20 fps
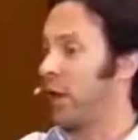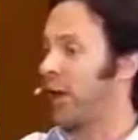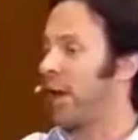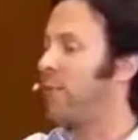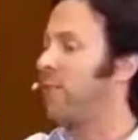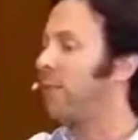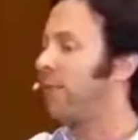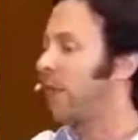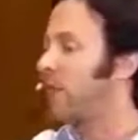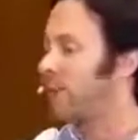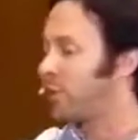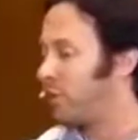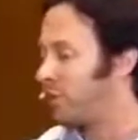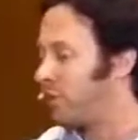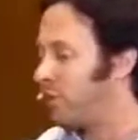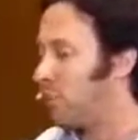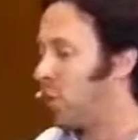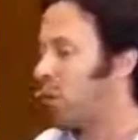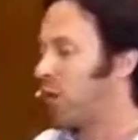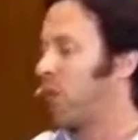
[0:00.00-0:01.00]
know. I get much
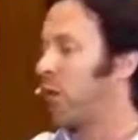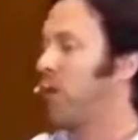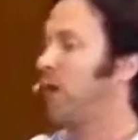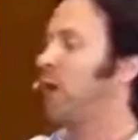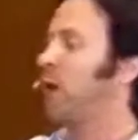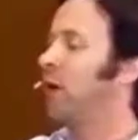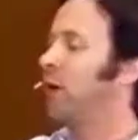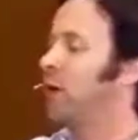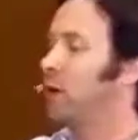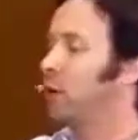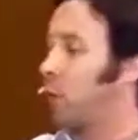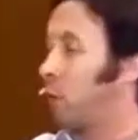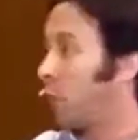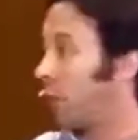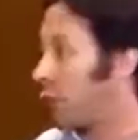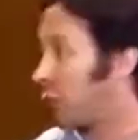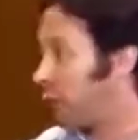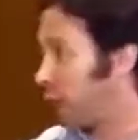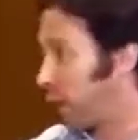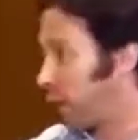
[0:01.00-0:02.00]
more
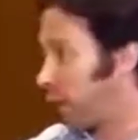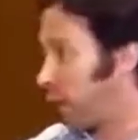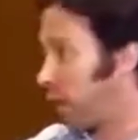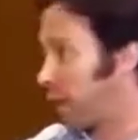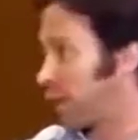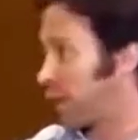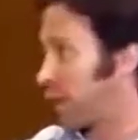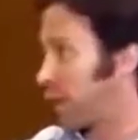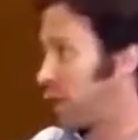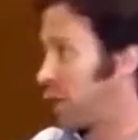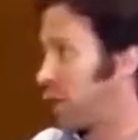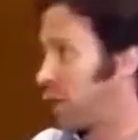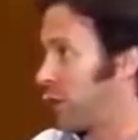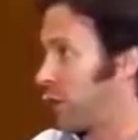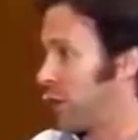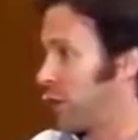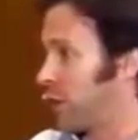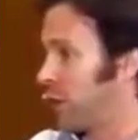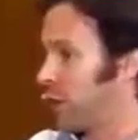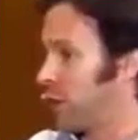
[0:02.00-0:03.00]
towards that
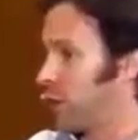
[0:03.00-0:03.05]
question